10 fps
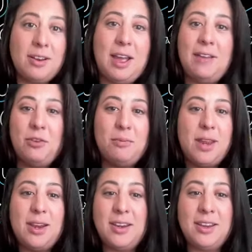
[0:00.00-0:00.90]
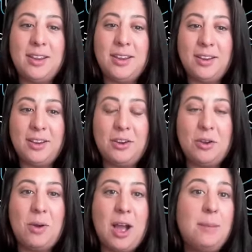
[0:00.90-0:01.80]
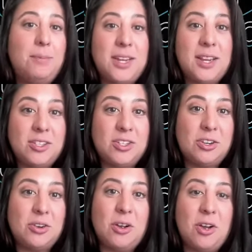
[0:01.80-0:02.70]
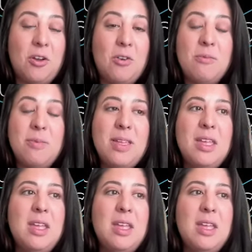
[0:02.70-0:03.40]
Have you made any, updates to your home?